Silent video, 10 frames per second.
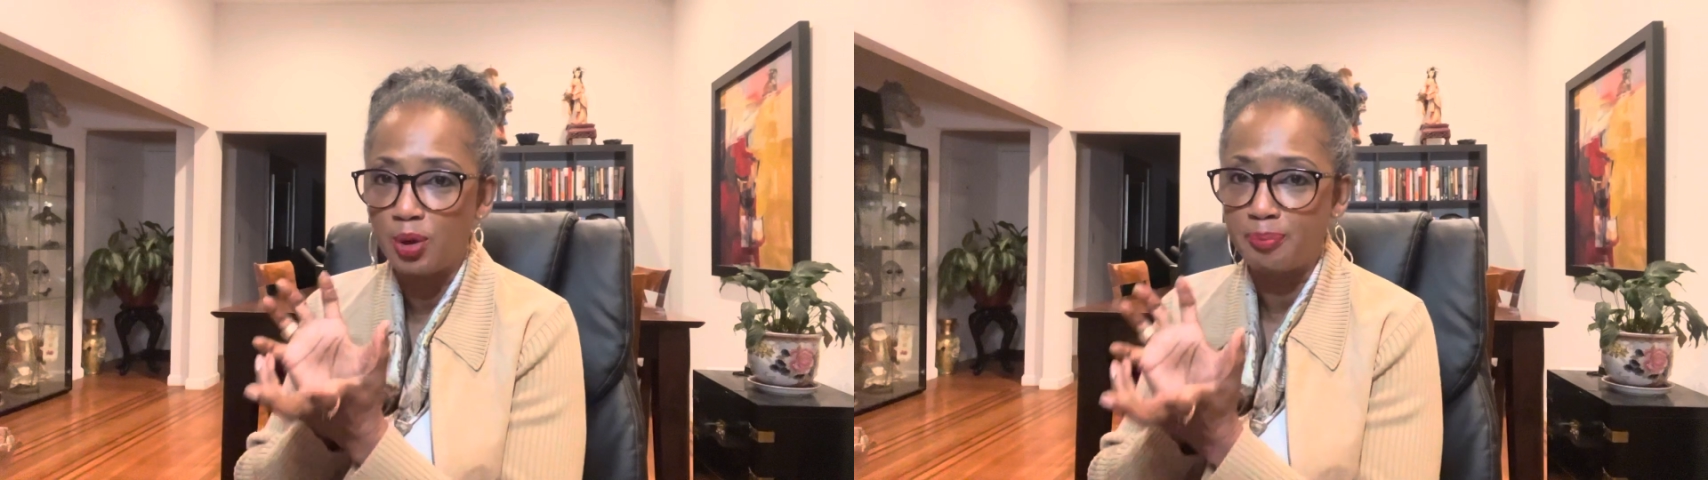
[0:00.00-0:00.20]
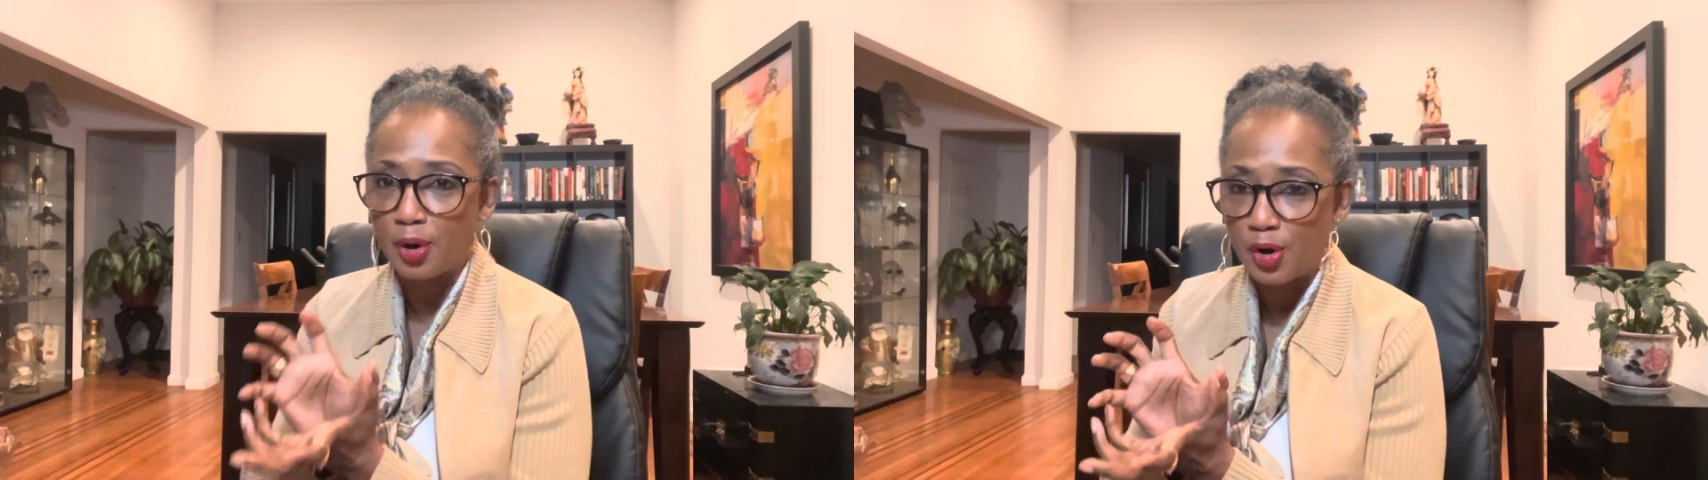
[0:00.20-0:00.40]

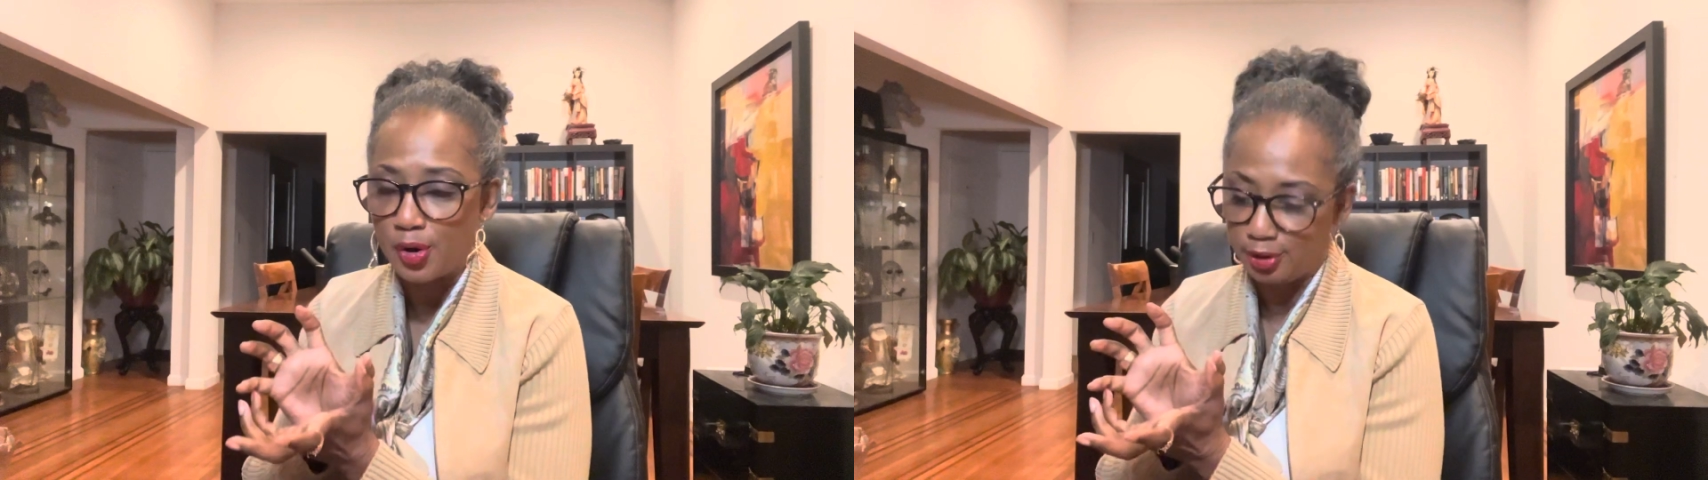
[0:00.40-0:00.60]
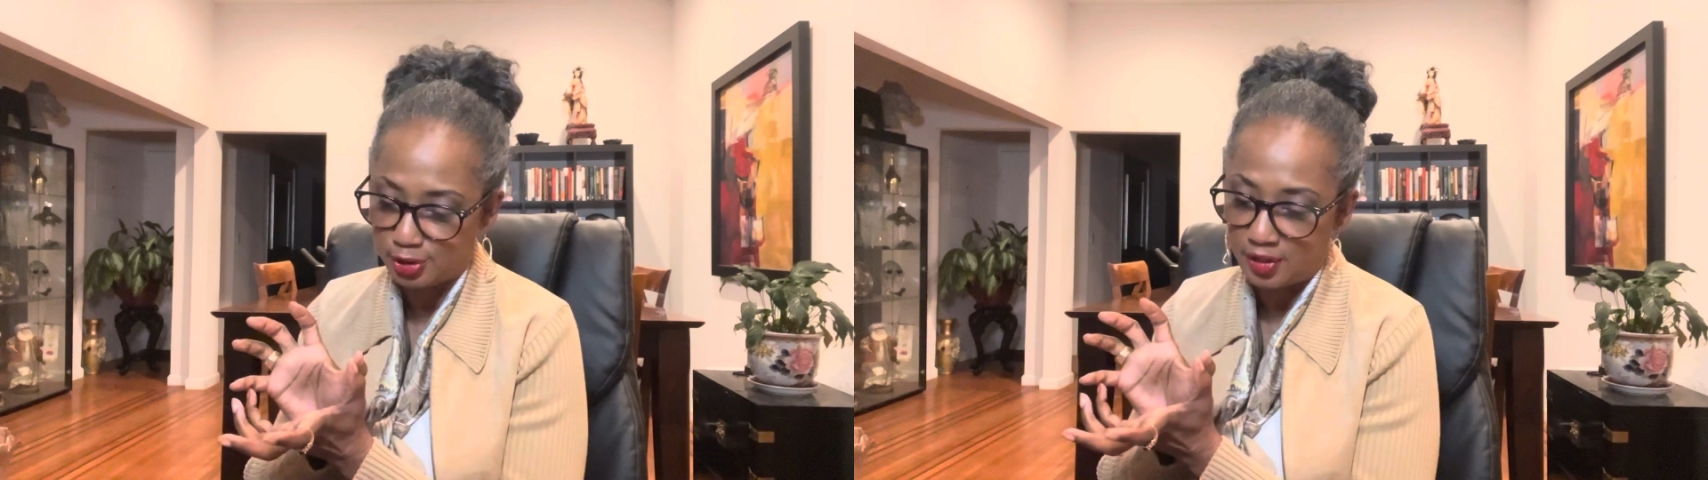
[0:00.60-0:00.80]

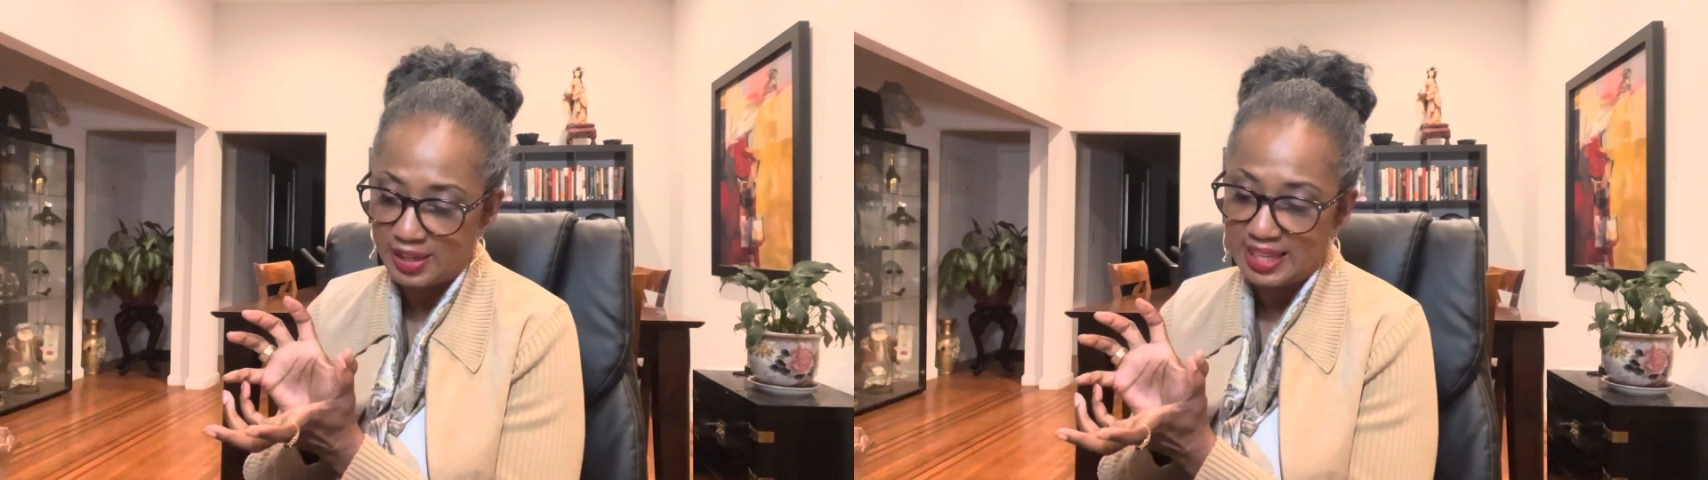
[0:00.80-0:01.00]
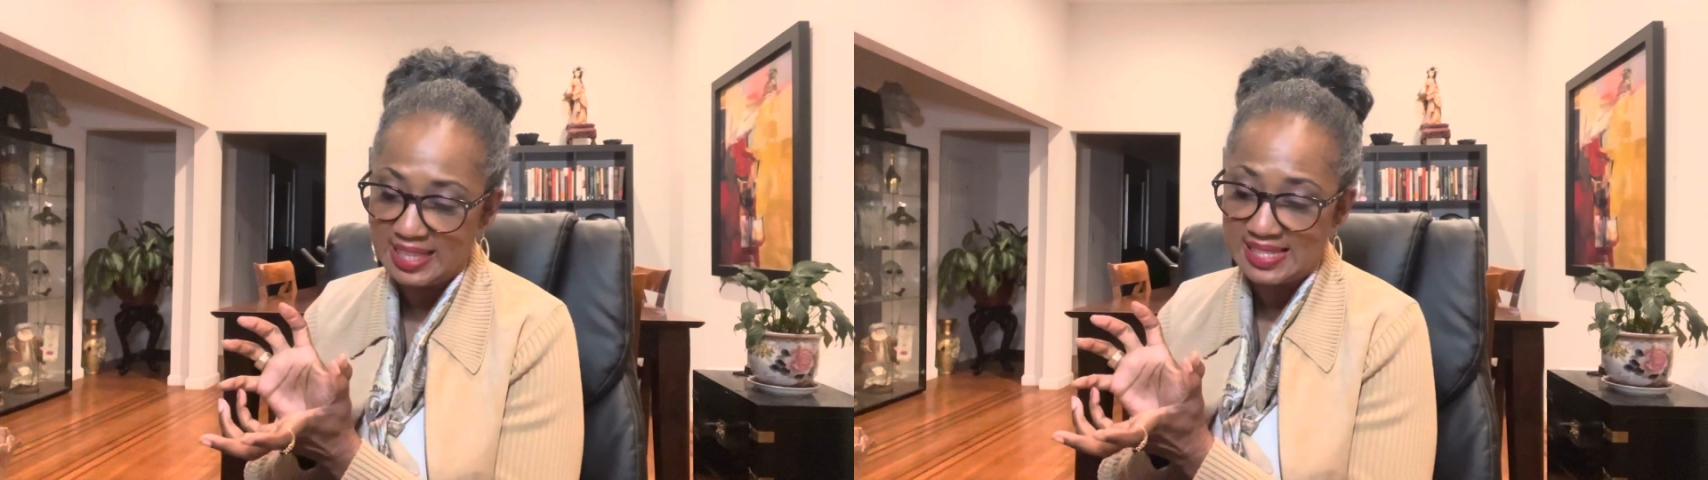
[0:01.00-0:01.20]
pearls on
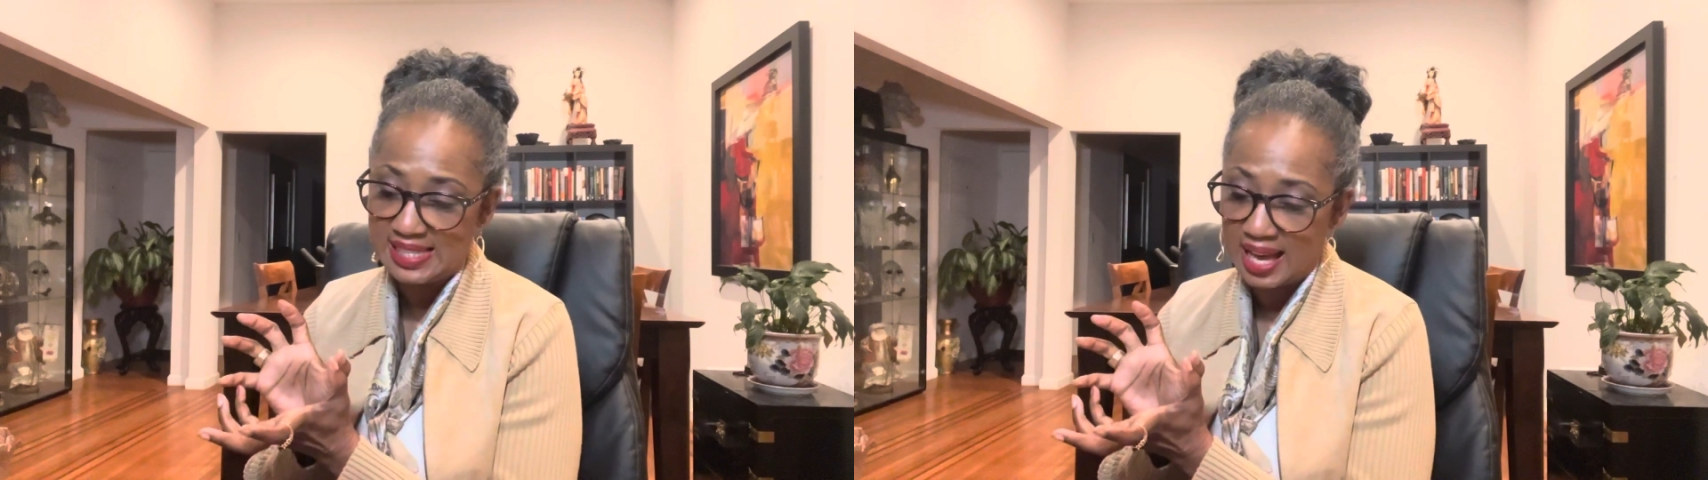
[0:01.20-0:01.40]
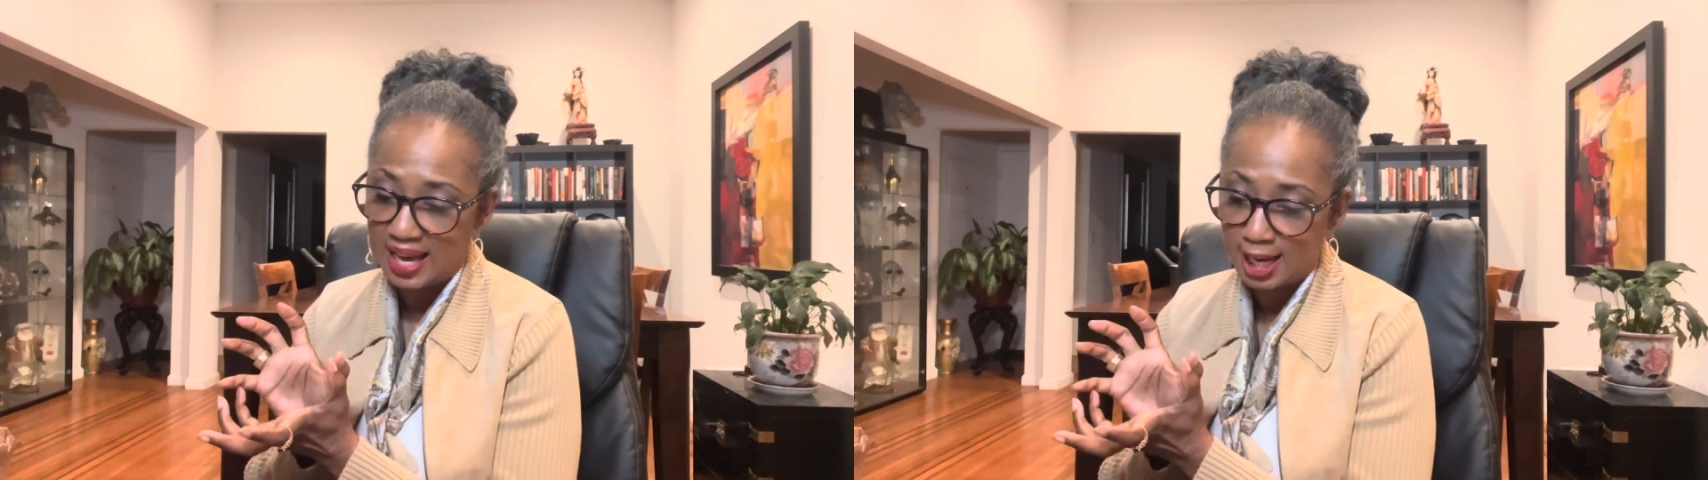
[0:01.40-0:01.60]
the
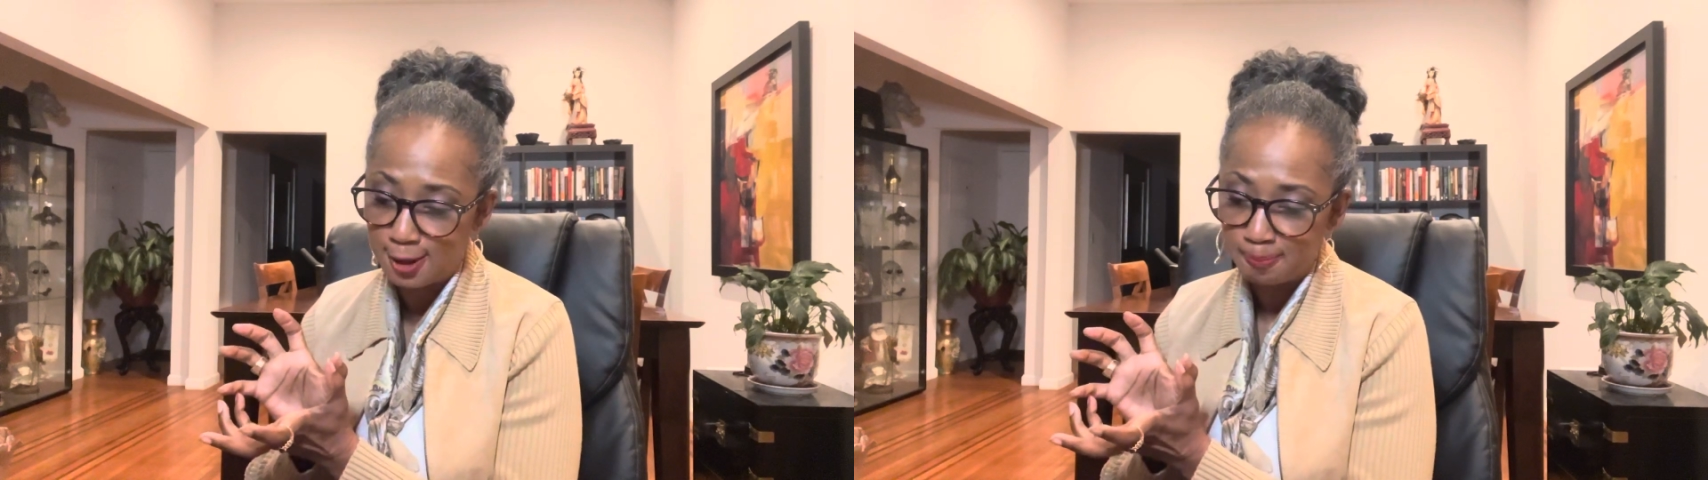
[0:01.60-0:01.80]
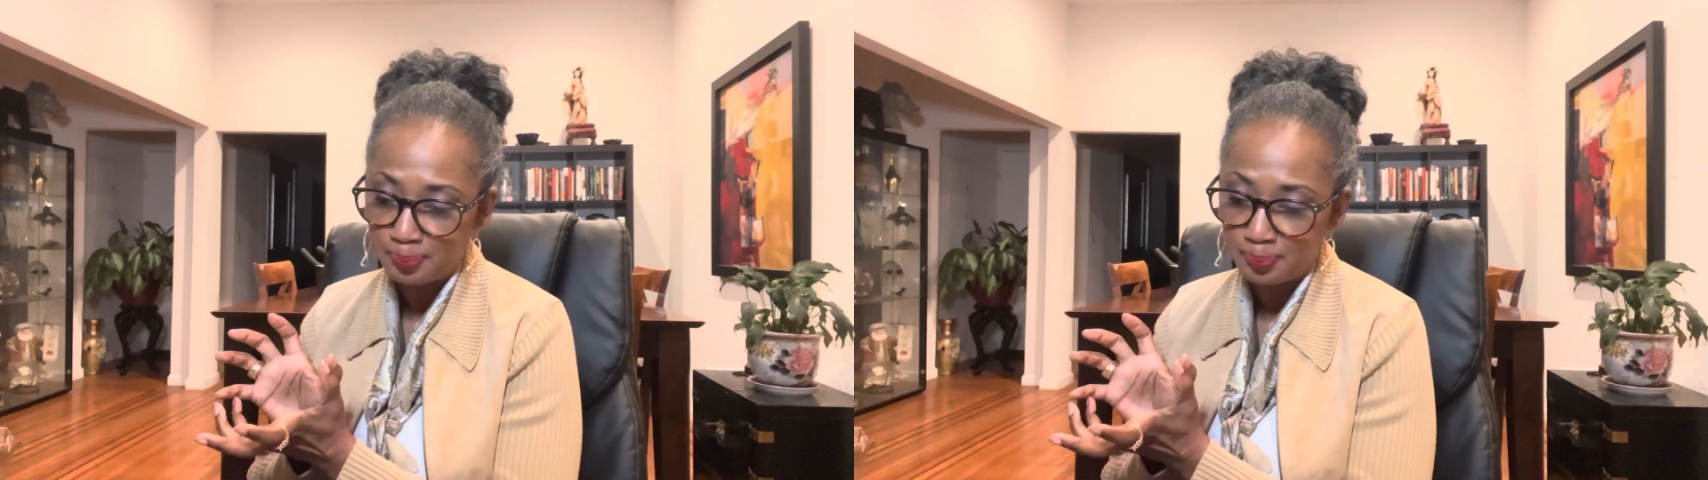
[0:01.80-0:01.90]
inside,